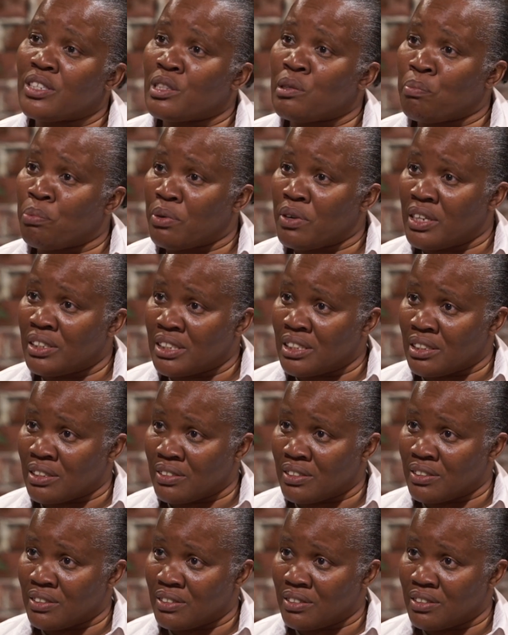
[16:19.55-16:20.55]
the
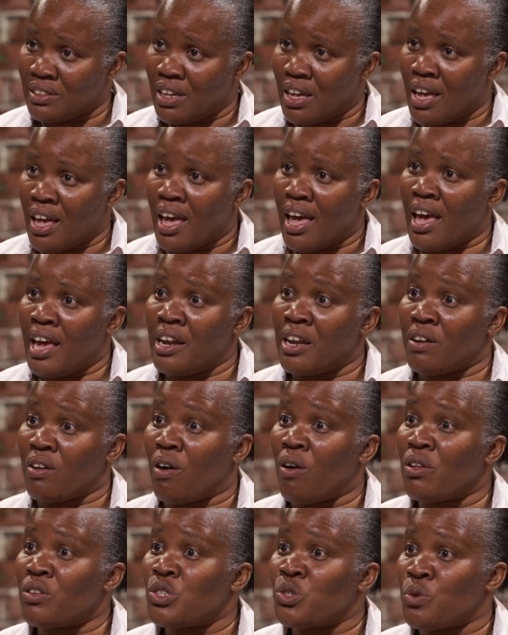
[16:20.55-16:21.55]
present and it
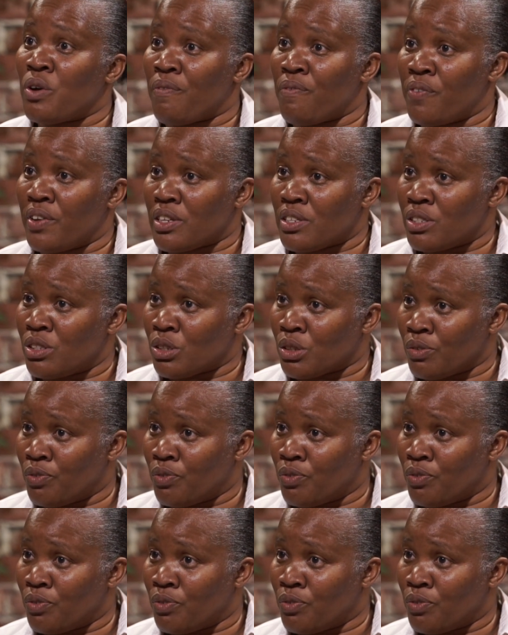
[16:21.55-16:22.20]
also affects their